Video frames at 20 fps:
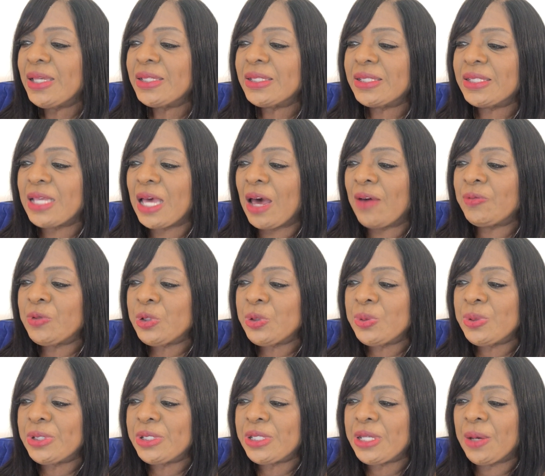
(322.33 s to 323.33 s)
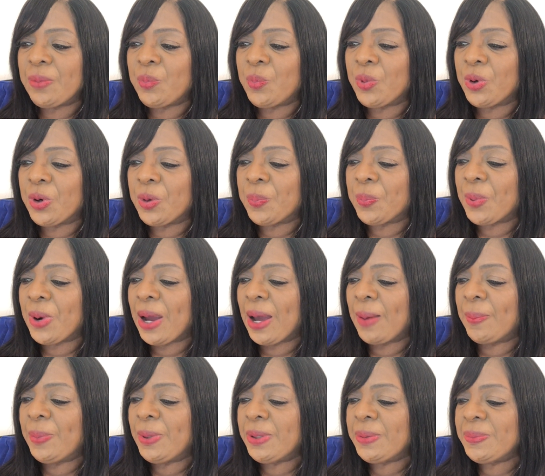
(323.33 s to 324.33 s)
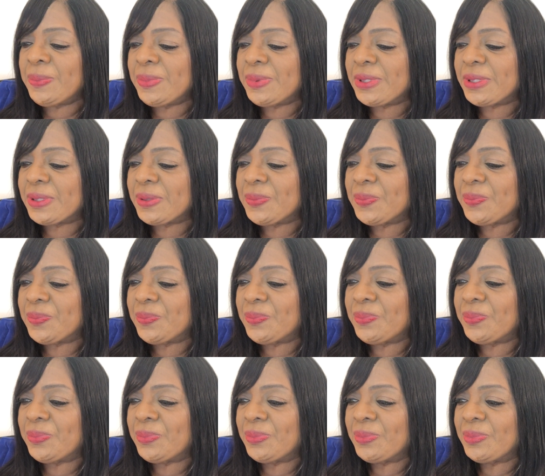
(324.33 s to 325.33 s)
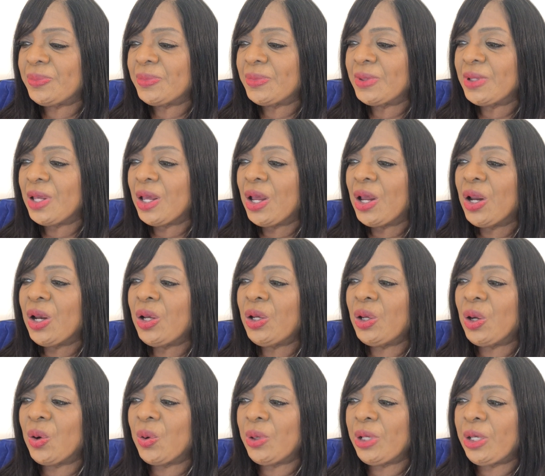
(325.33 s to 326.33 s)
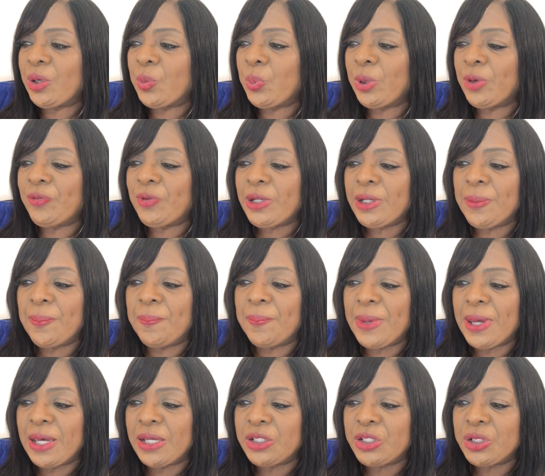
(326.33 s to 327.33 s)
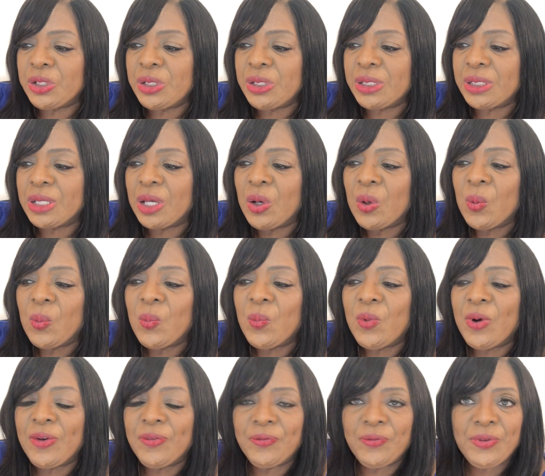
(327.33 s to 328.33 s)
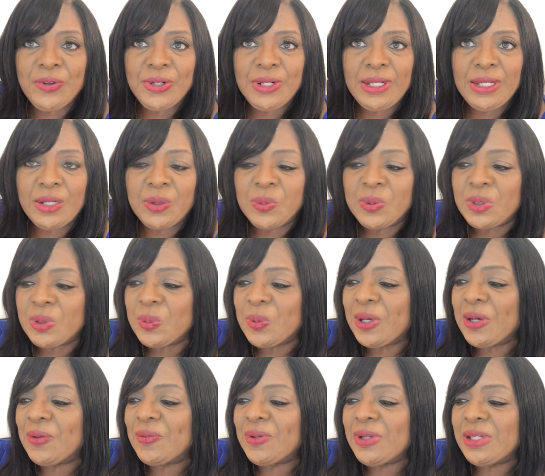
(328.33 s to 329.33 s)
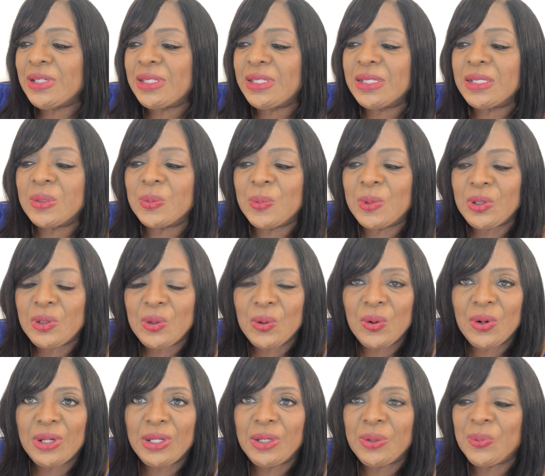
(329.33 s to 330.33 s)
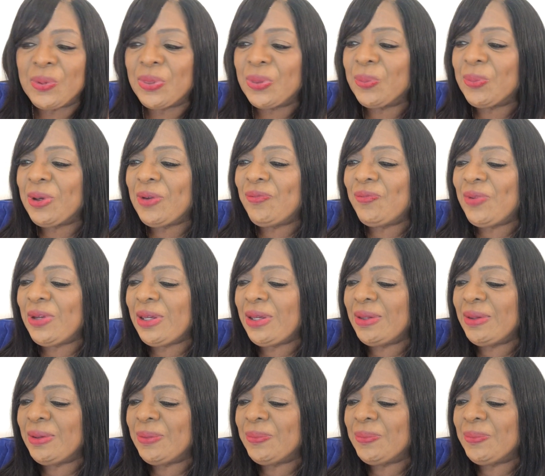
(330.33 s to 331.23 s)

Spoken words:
solve two-step word problems, learn equivalent measures, 1 foot equal 12 inches, 1 yard equal 3 feet.